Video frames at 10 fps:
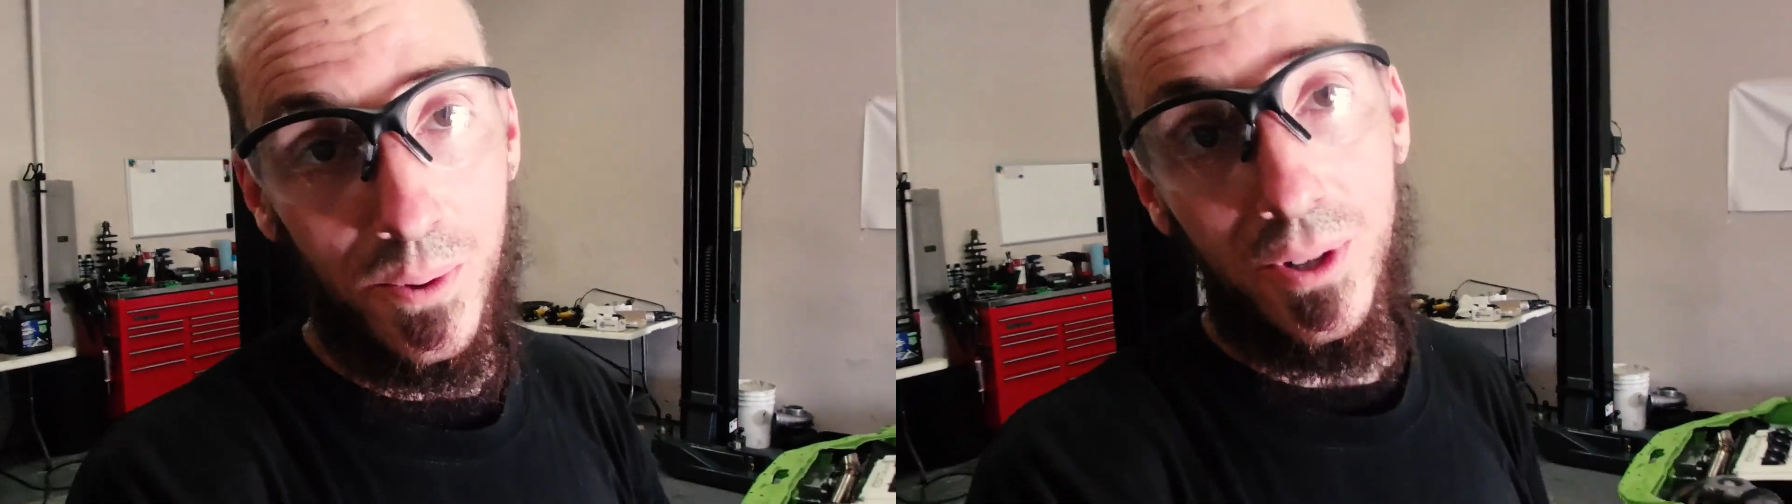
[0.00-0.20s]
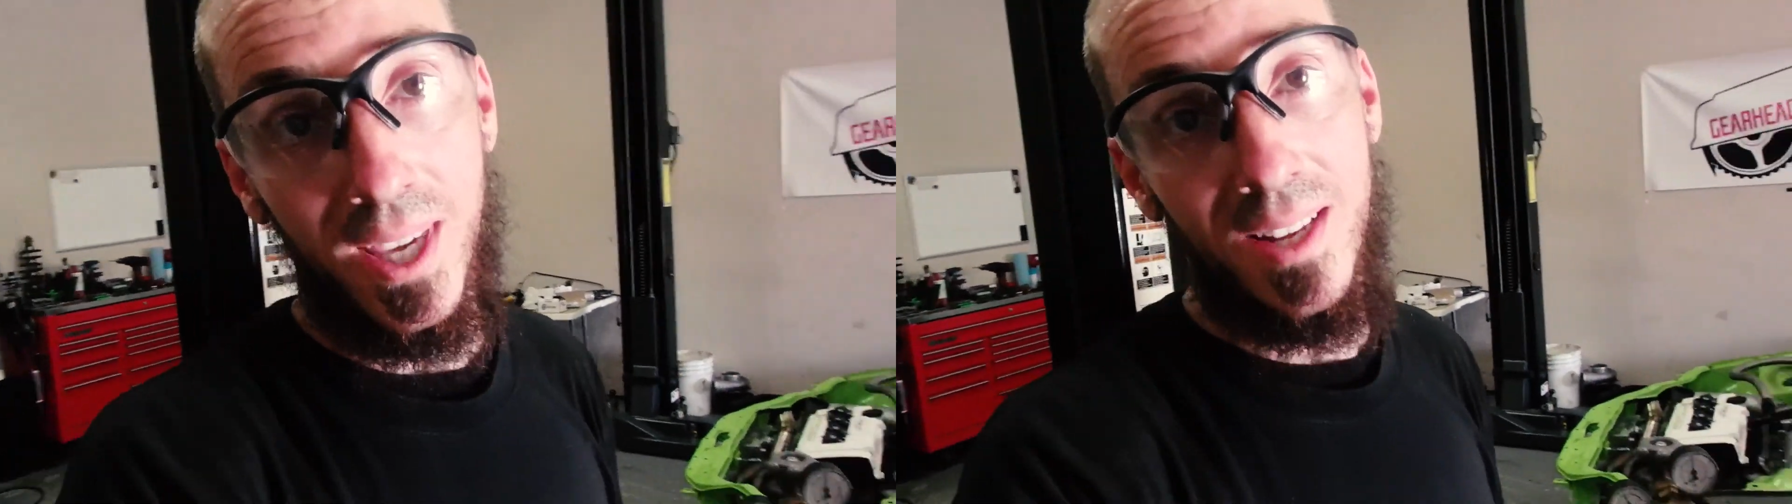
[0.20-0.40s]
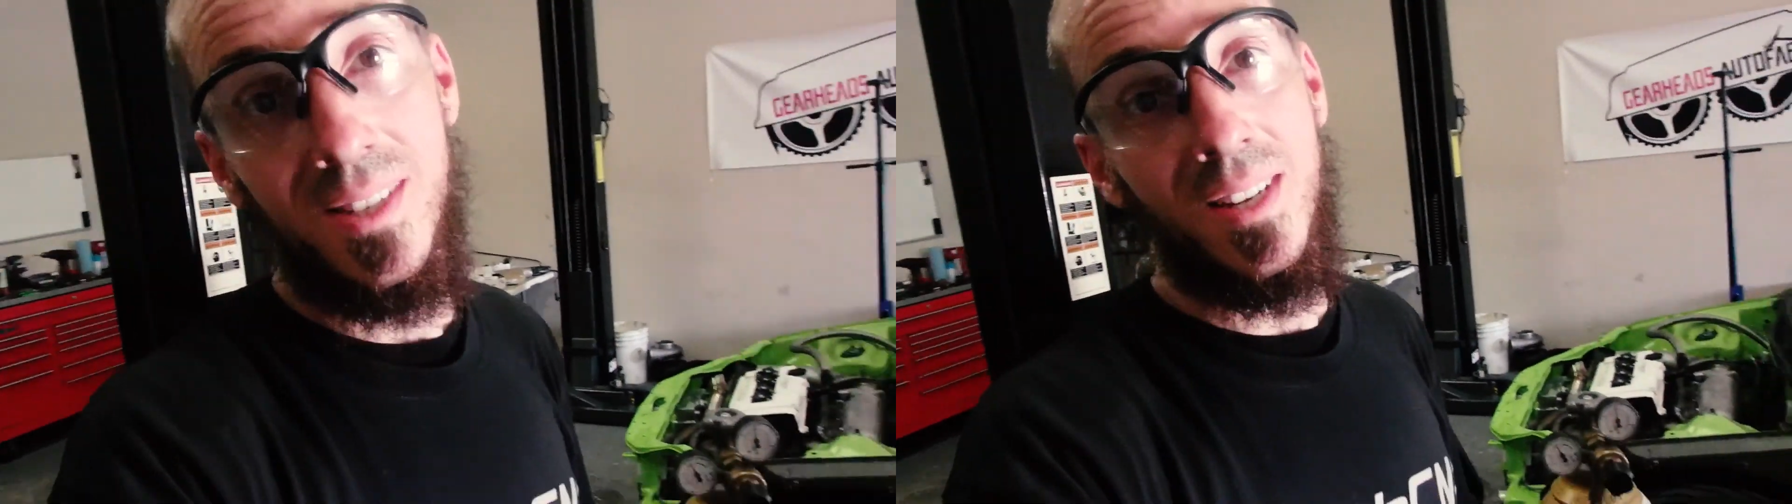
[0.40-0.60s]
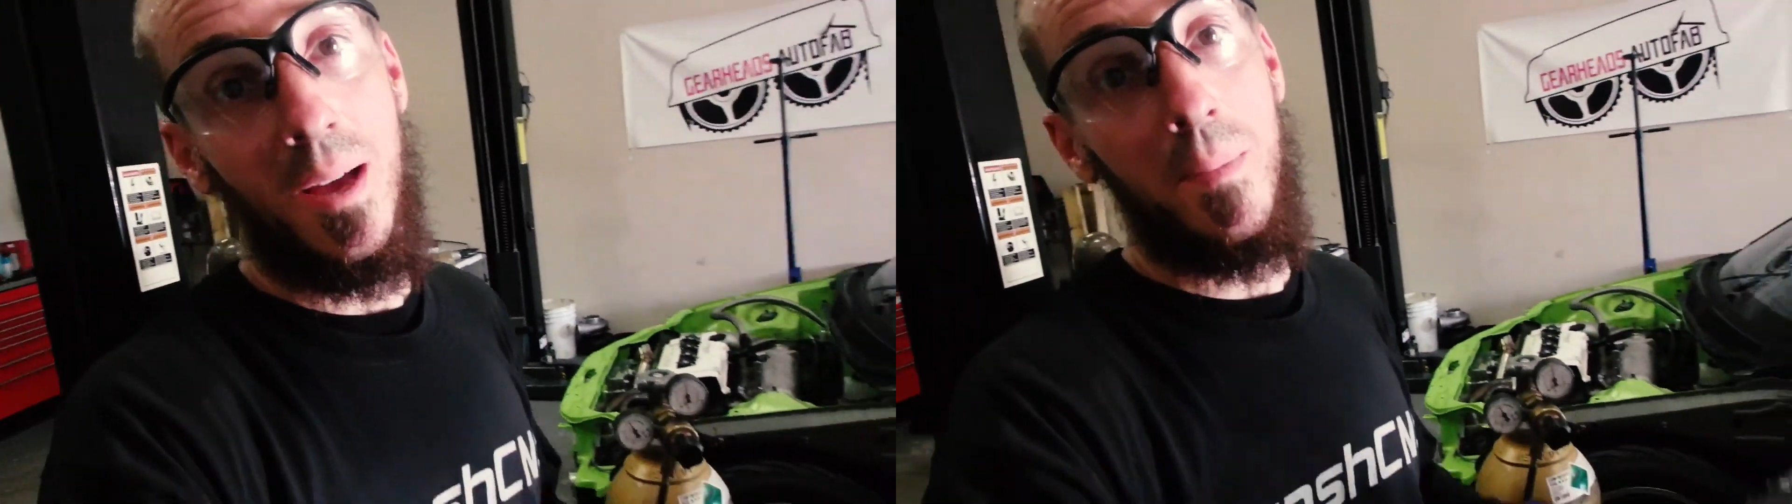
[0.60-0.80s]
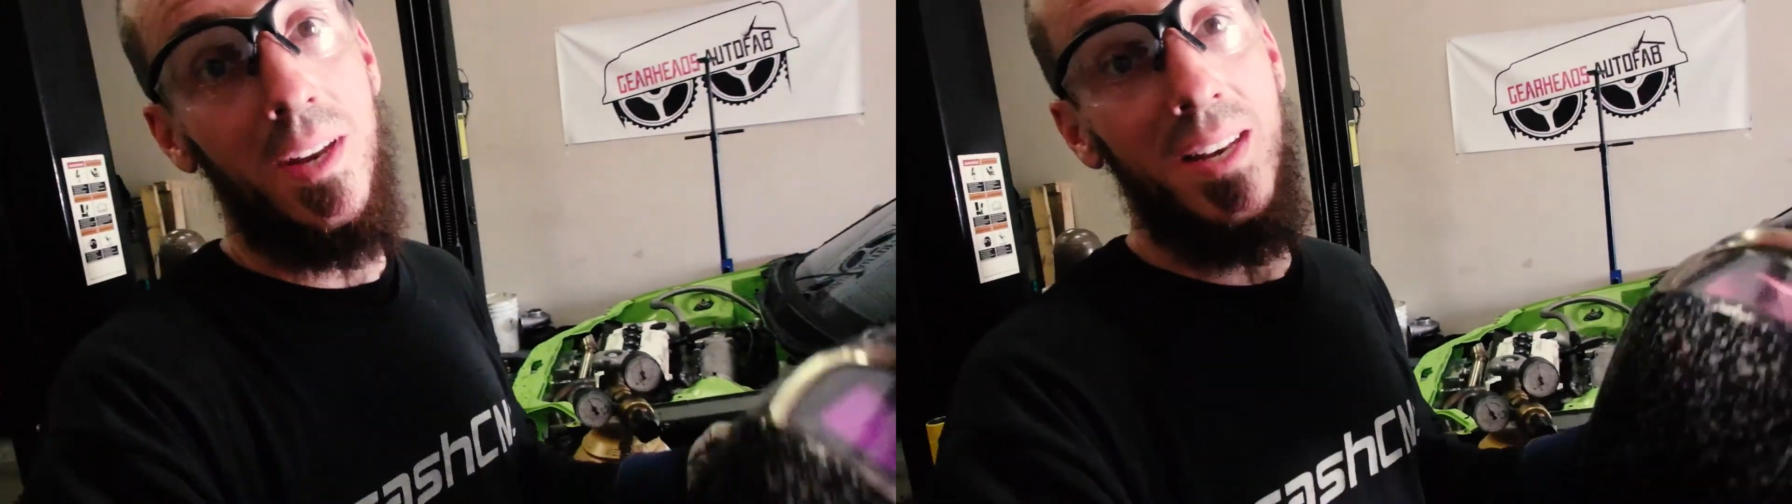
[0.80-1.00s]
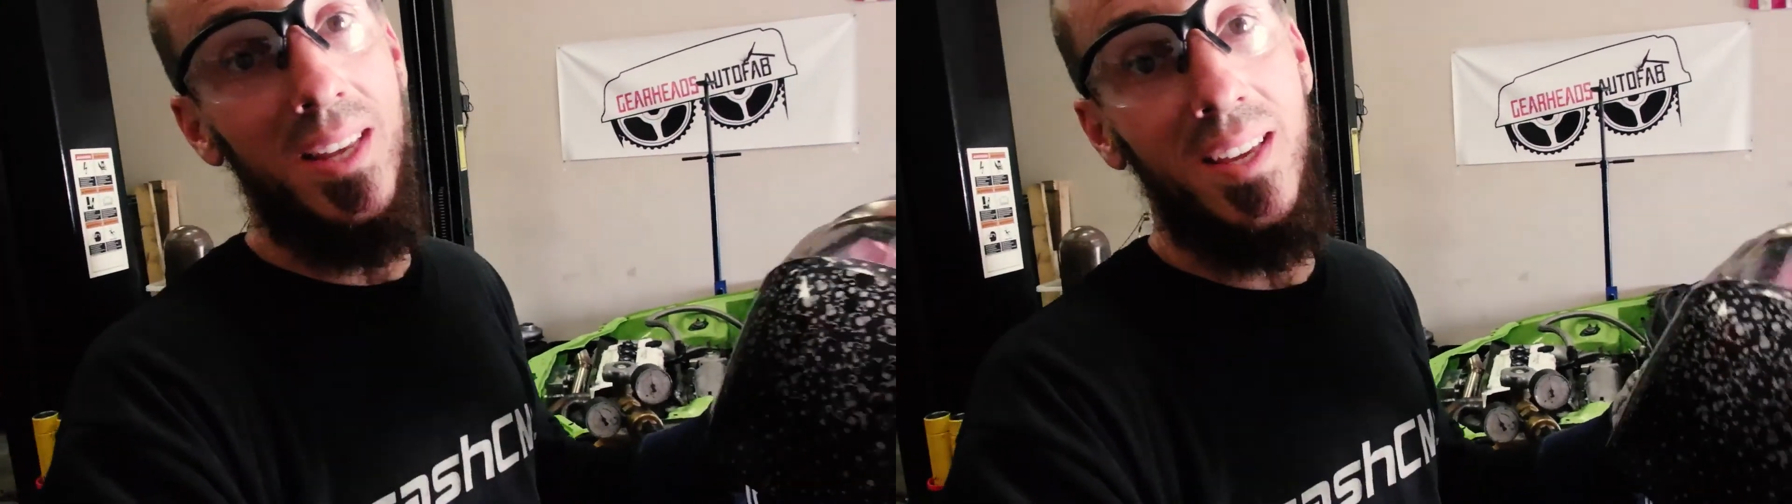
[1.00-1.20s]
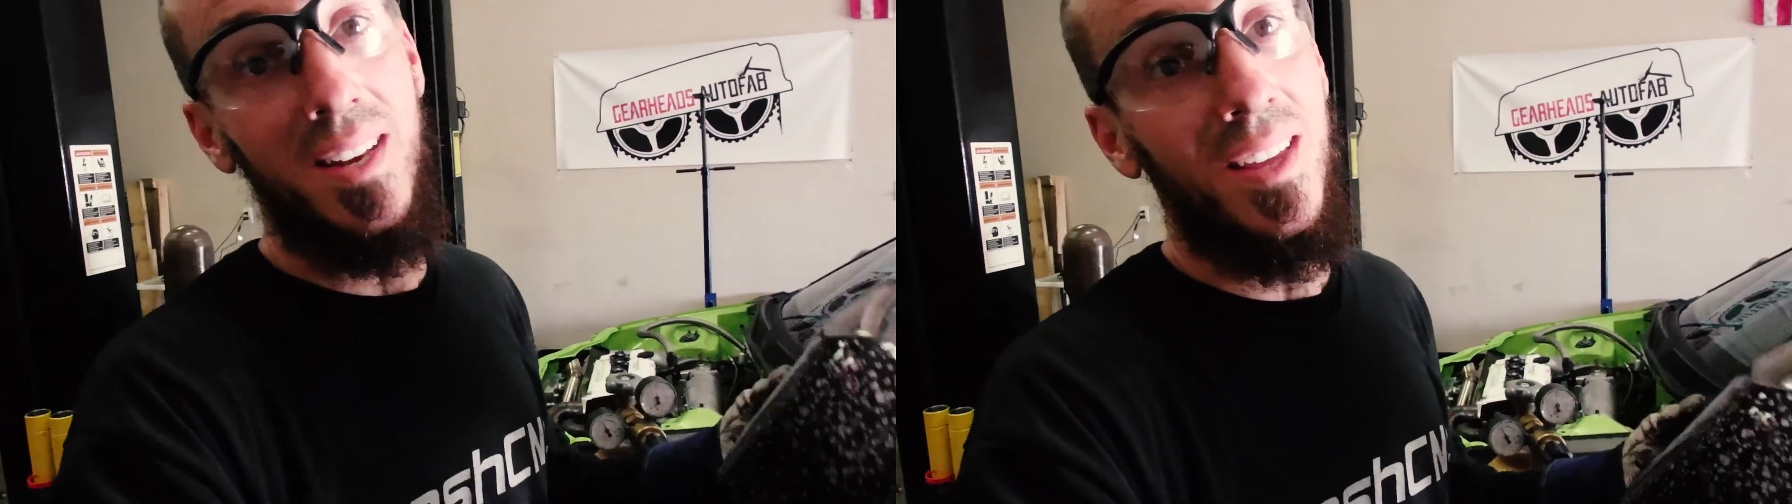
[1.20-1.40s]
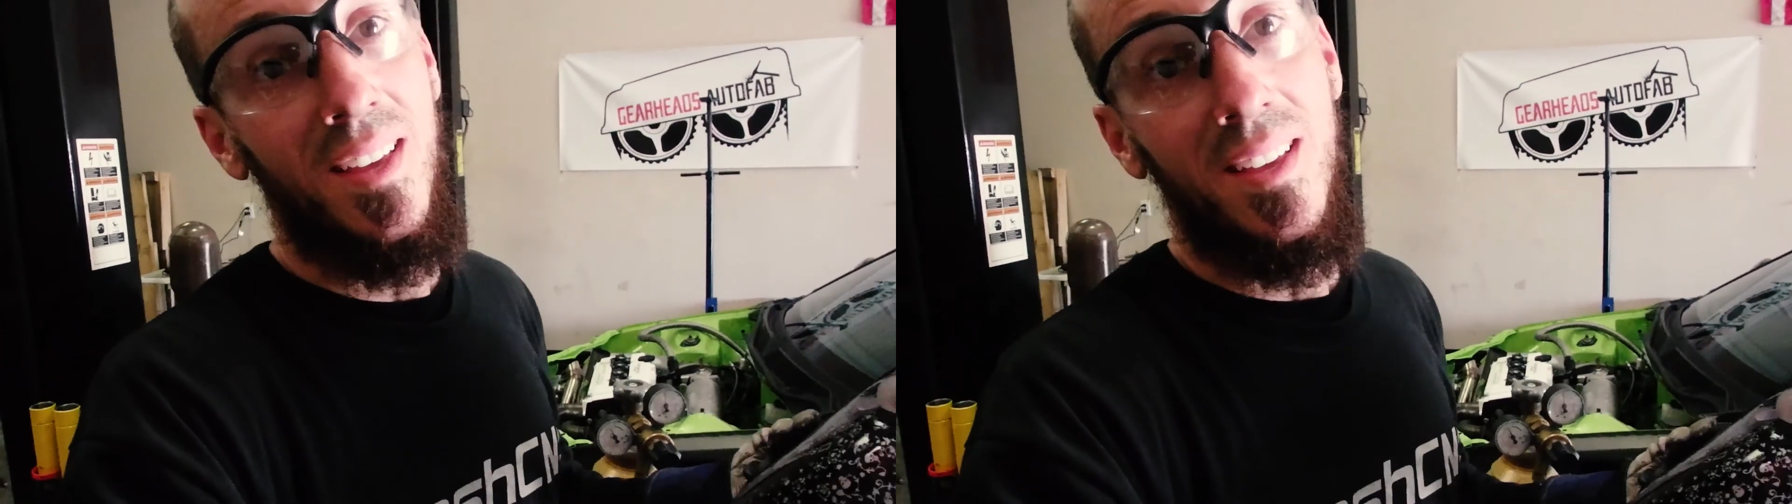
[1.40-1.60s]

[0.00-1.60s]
roll cage in, I'm gonna need